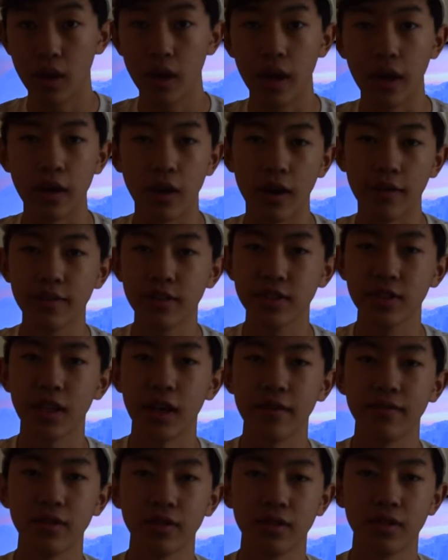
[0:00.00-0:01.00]
And obviously I
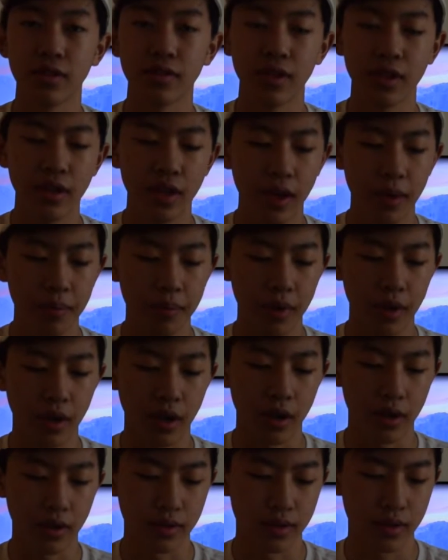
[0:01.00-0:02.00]
haven't sold it yet, but
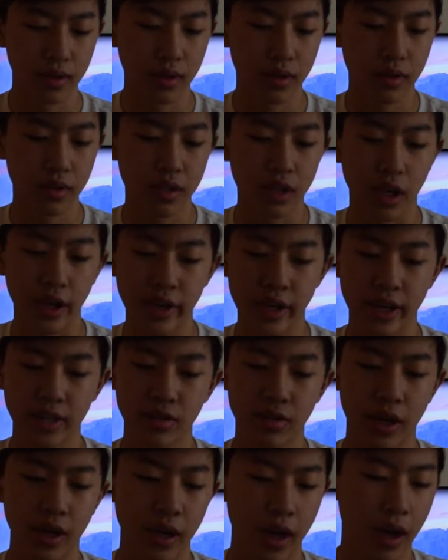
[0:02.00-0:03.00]
on StockX
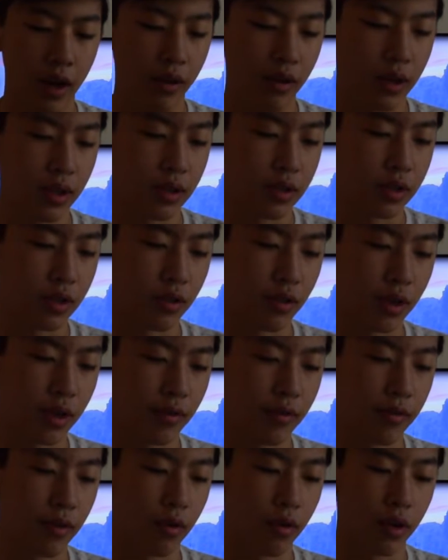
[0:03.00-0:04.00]
right now, it is going
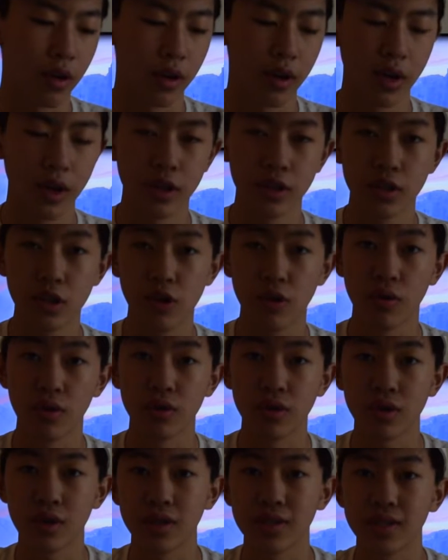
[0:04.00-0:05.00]
for
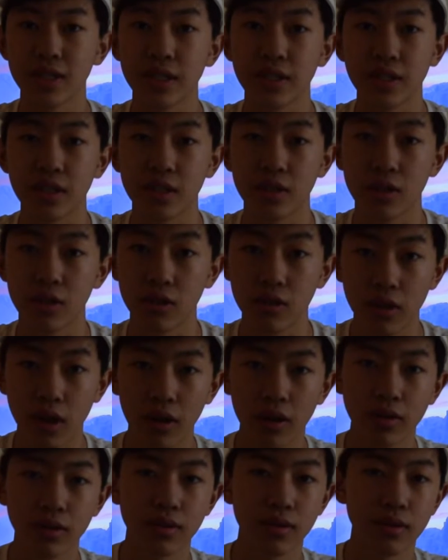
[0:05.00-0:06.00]
$262.